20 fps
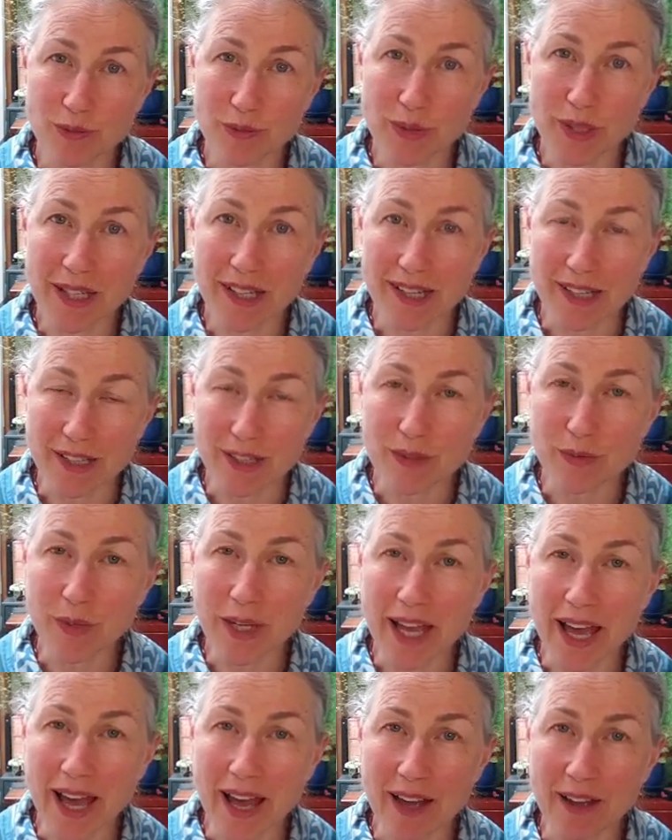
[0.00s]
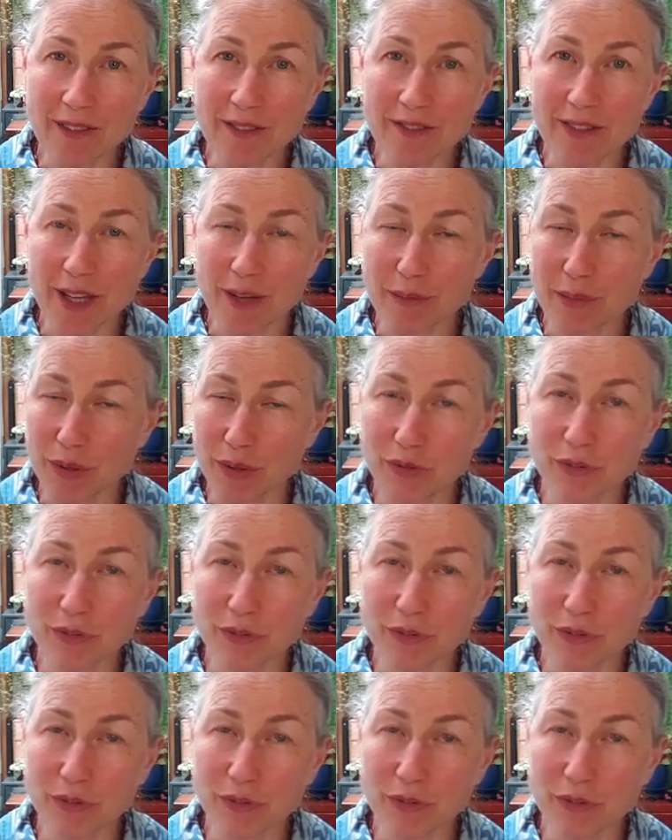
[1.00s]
because we have that beautiful